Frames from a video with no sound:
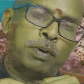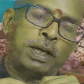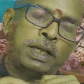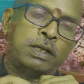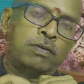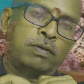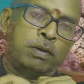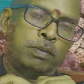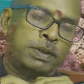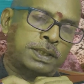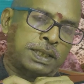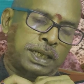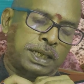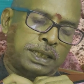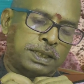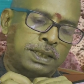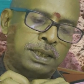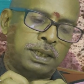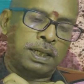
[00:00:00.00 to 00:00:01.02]
party will be
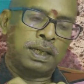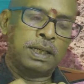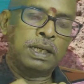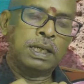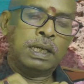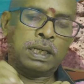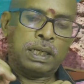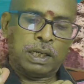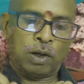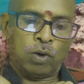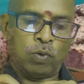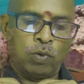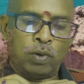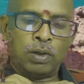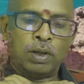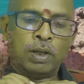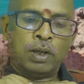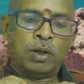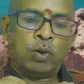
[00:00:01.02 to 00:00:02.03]
selected.
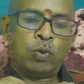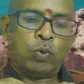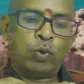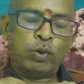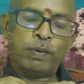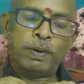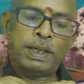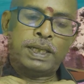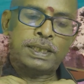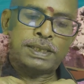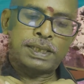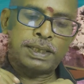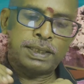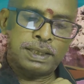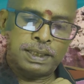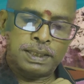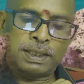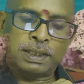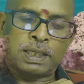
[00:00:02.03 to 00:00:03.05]
Now we will
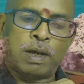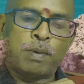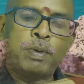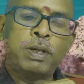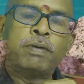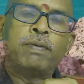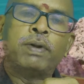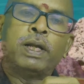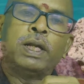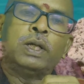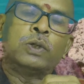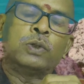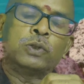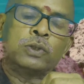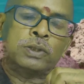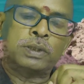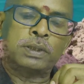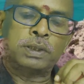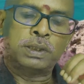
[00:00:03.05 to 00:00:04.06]
discuss in the coming
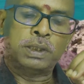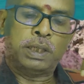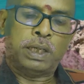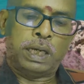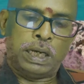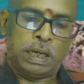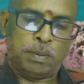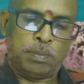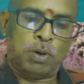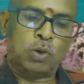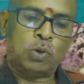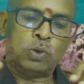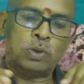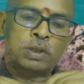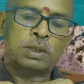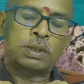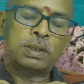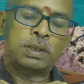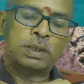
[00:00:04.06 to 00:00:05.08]
videos
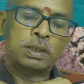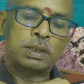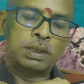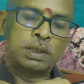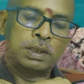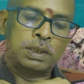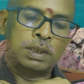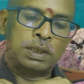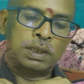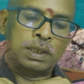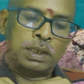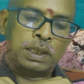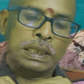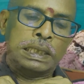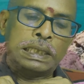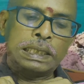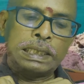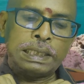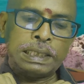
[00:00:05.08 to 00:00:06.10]
about
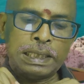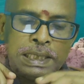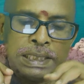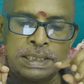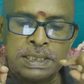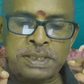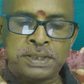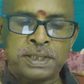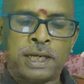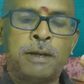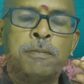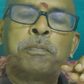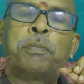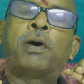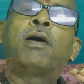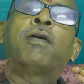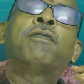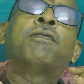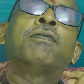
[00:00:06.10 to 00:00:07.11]
each type
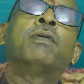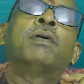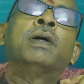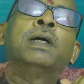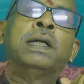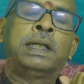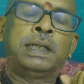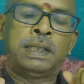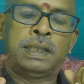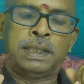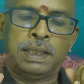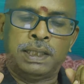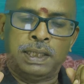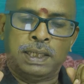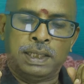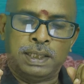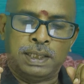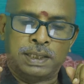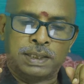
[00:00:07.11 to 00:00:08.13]
of
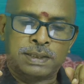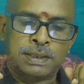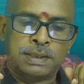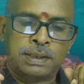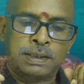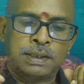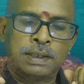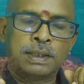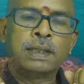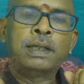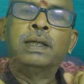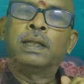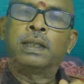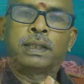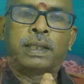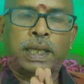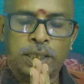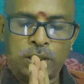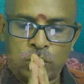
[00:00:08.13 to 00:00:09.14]
tenders.
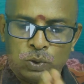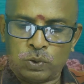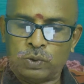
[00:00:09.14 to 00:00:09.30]
Thank